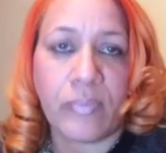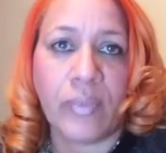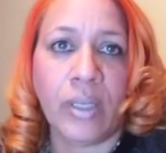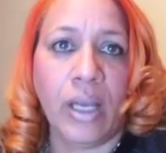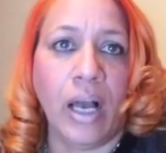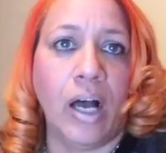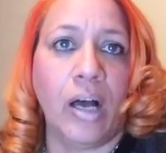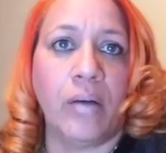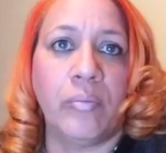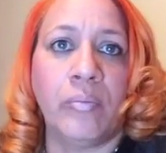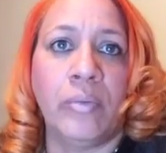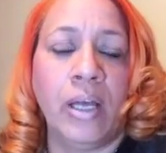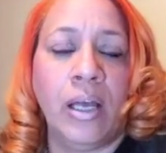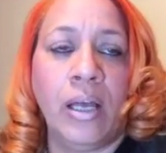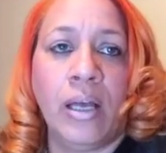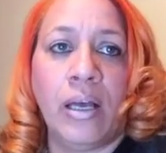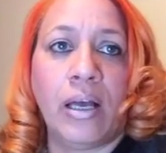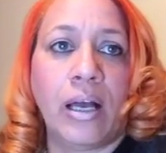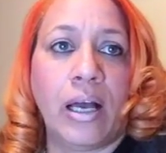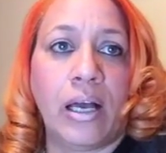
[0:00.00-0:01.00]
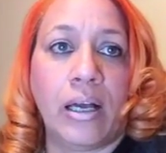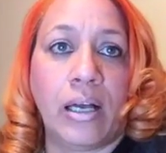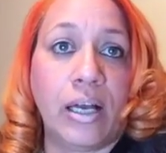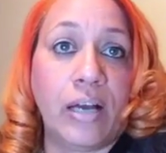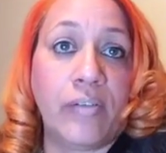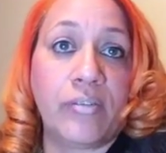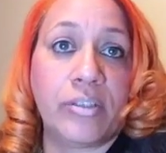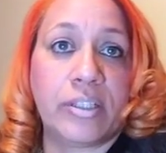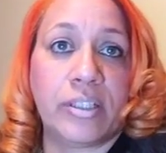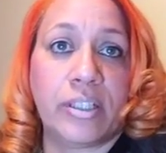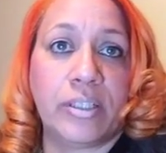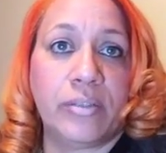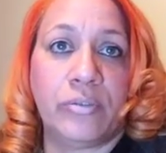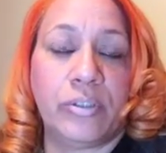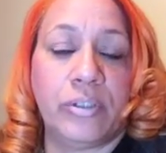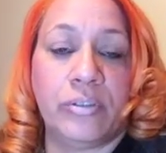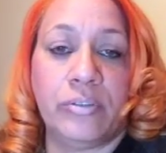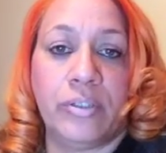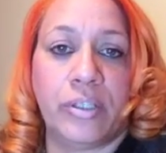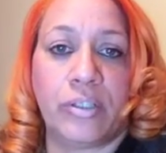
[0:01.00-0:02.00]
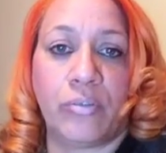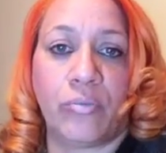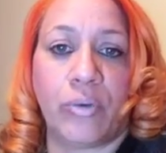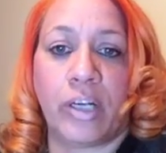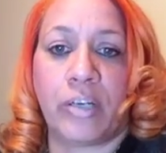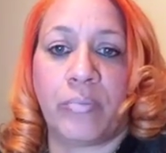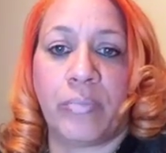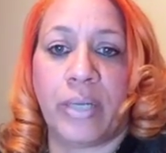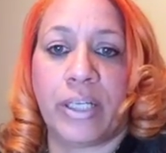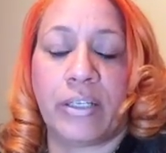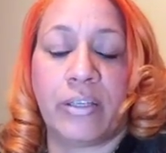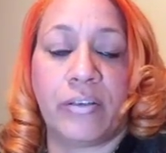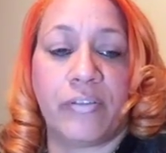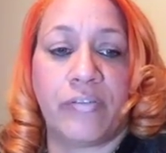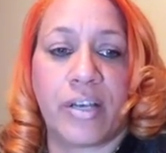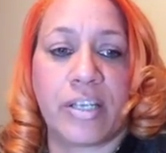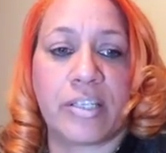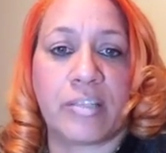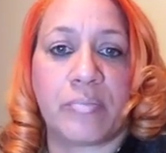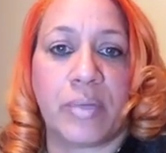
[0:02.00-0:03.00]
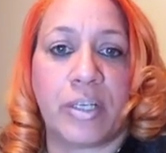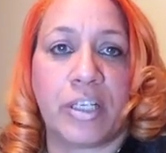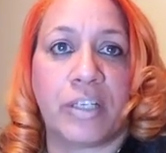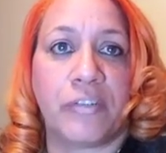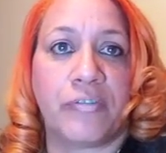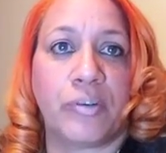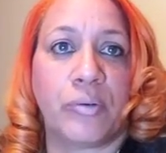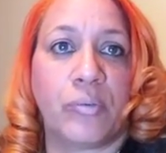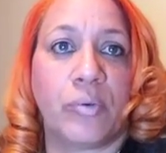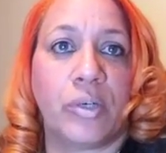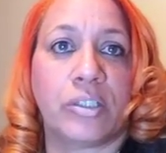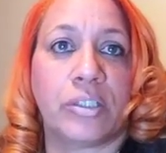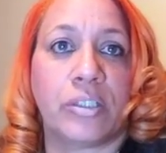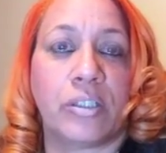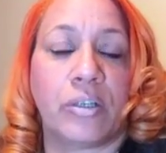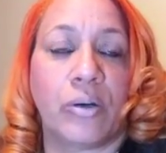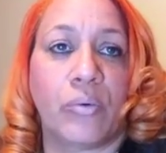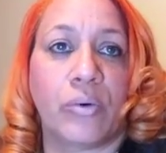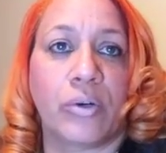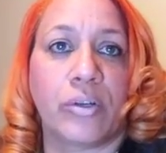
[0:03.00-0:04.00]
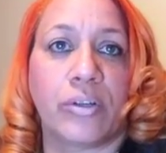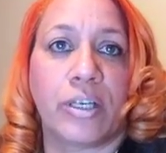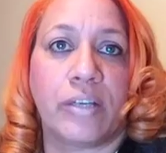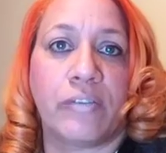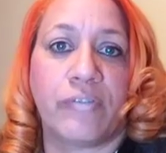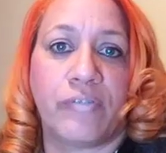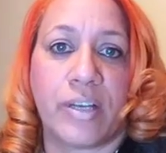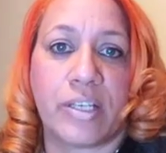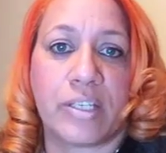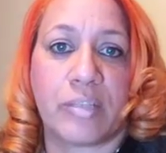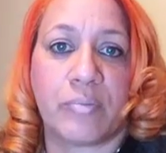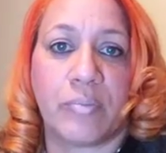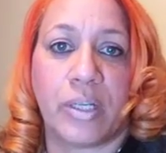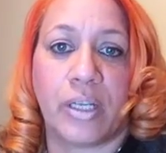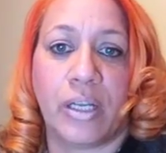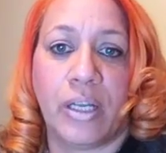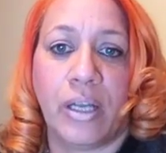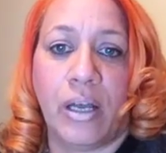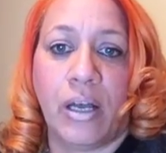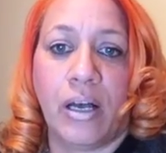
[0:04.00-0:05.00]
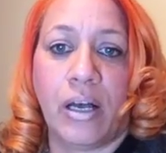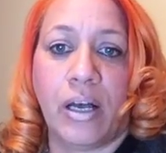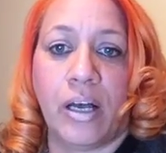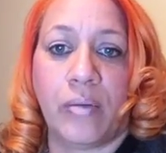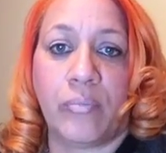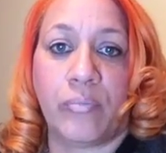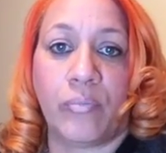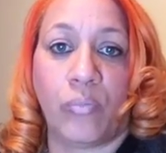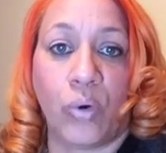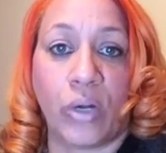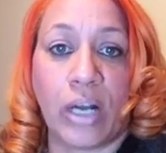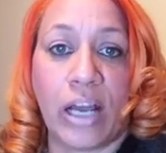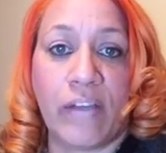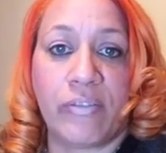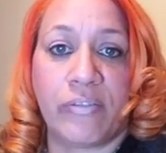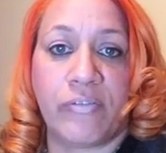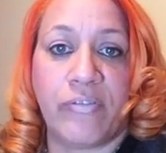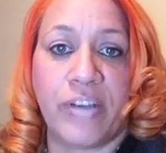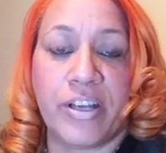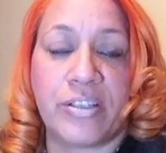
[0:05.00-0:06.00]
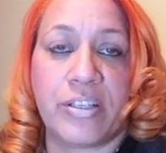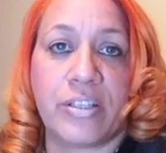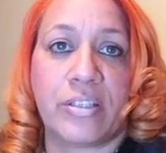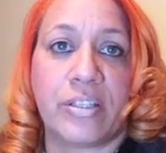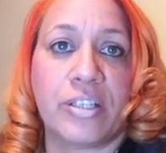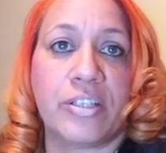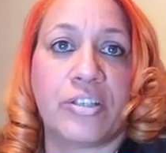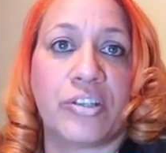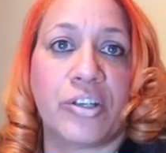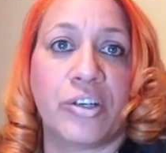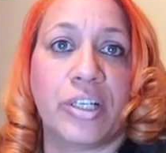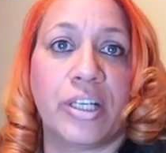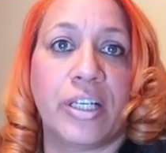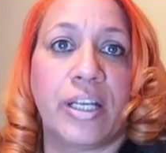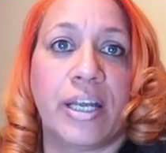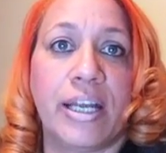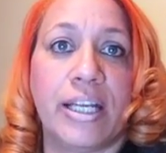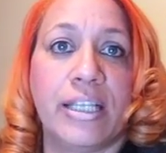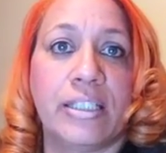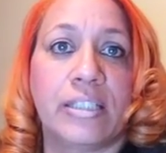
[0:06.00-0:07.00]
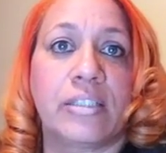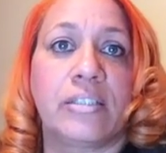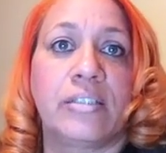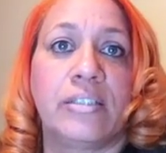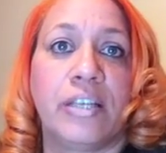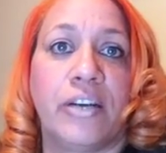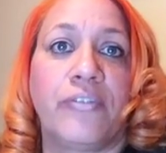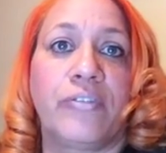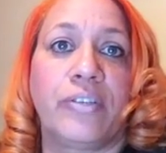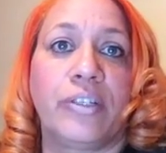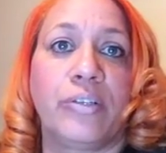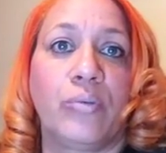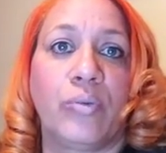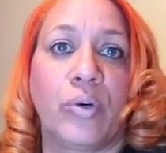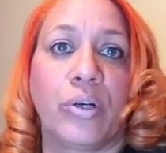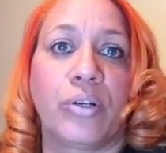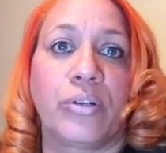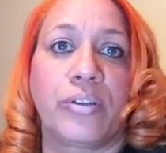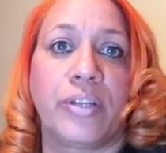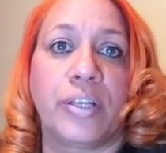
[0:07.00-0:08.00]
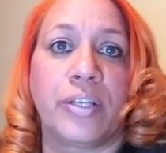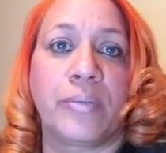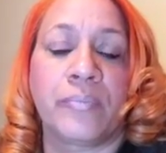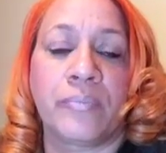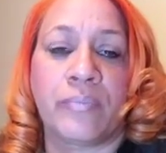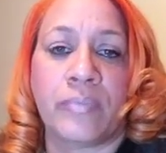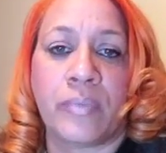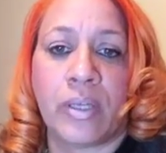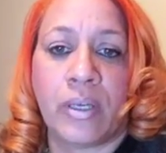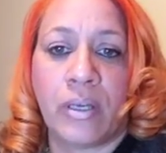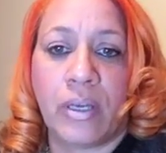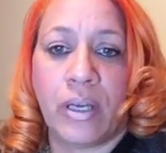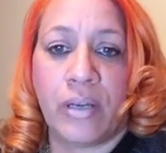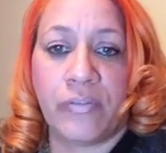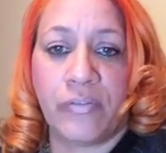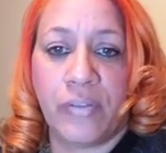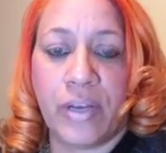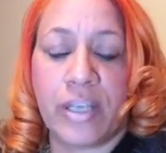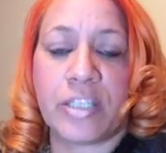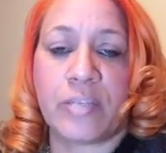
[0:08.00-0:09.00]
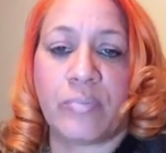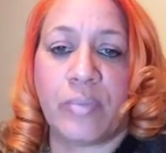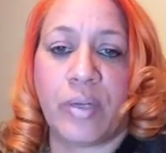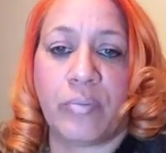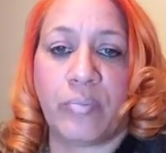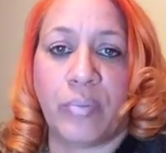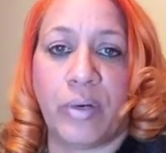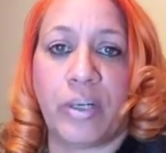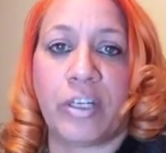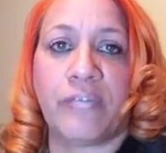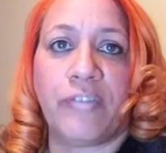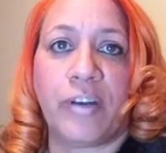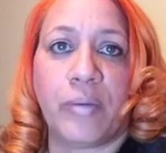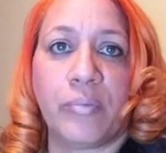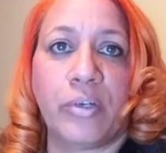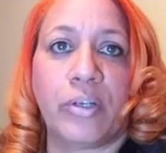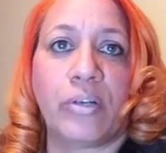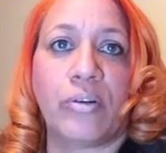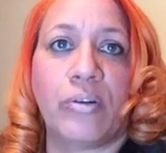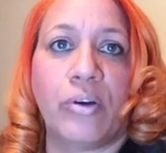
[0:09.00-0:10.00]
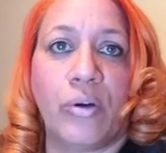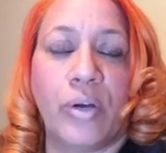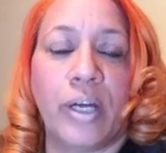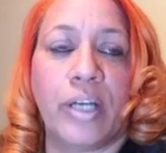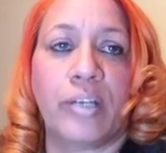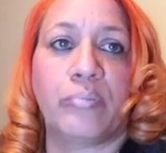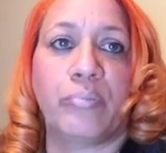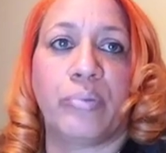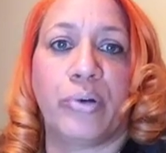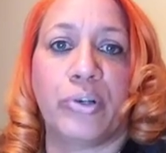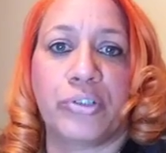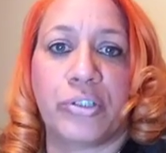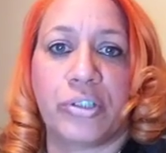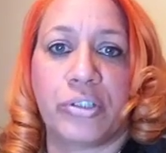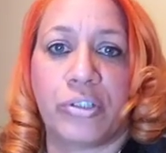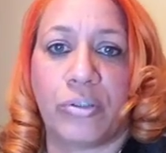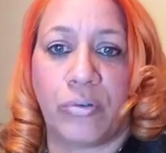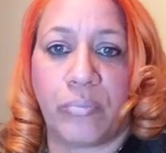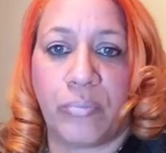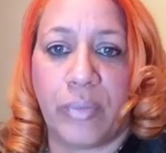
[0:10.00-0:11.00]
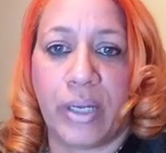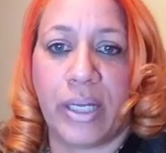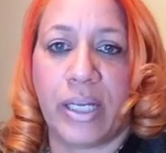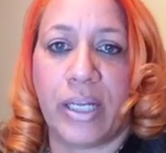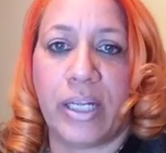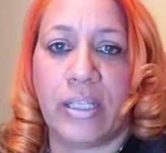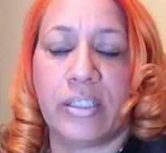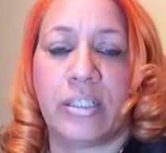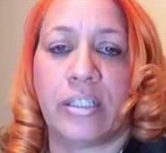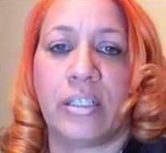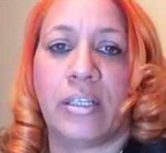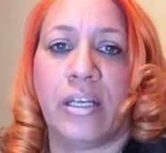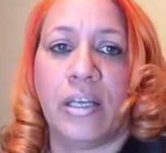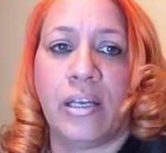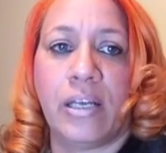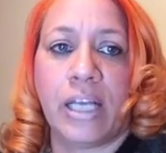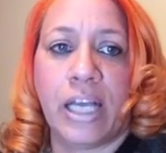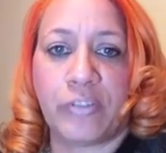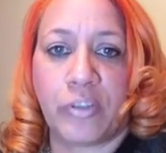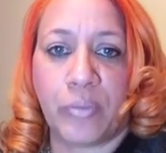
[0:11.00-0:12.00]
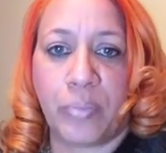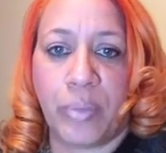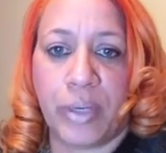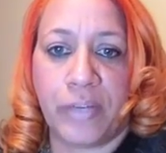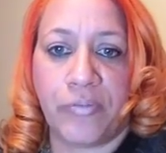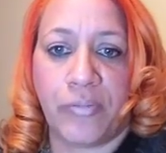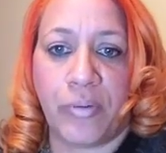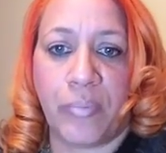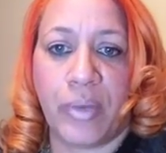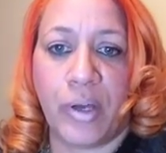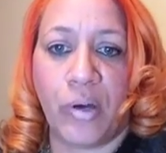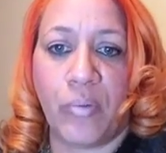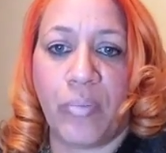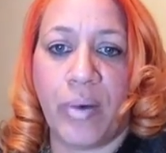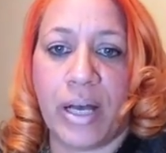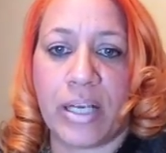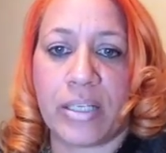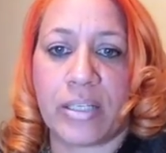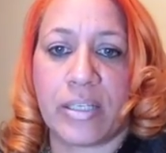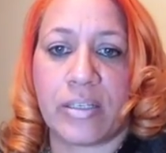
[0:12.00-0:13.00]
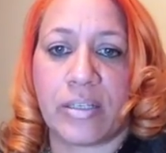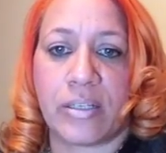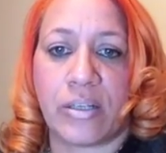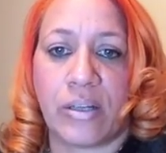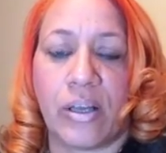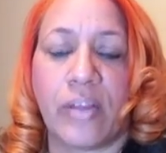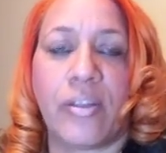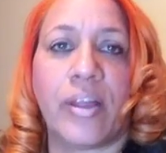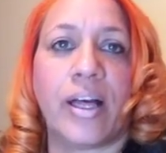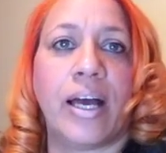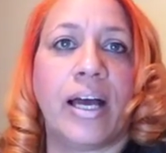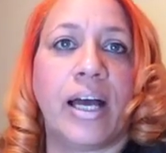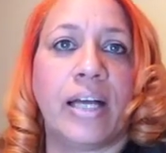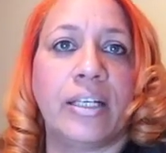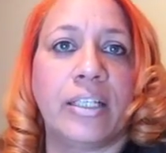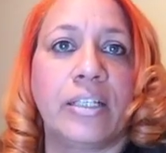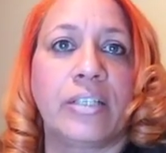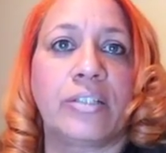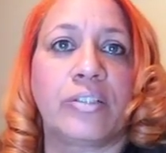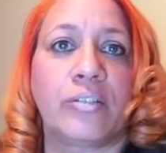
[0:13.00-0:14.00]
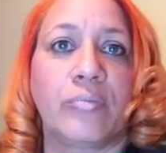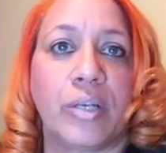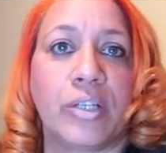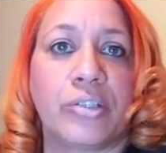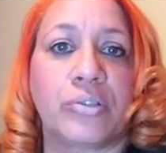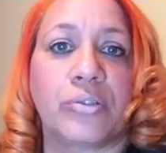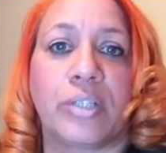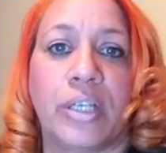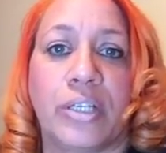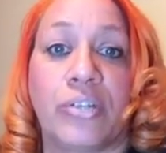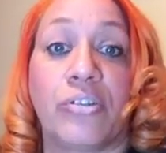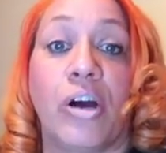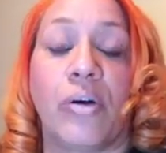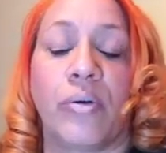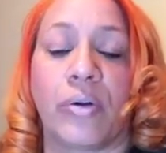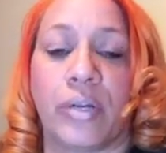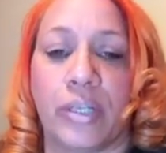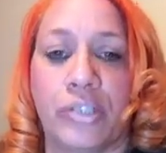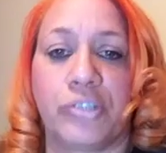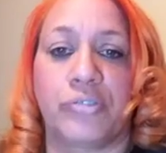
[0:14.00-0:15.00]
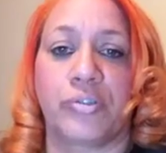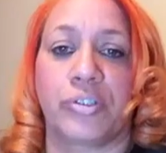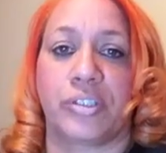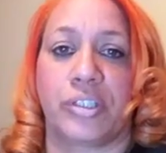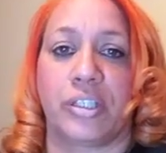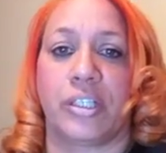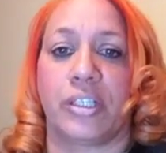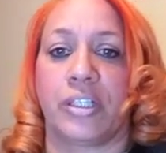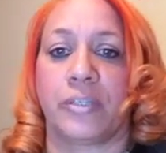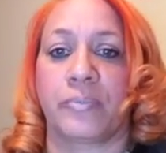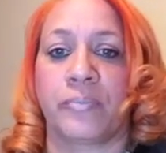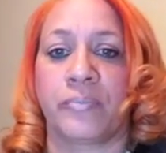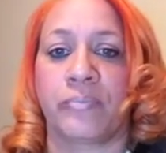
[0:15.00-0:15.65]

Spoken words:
I obviously didn't want to make the investment if it wasn't a worthy investment. What I've invested these 30 days is definitely worthy investment, but if I'm going to go ahead and purchase domains and have to pay for mailboxes and all that, I needed to make sure that y'all were interested in it.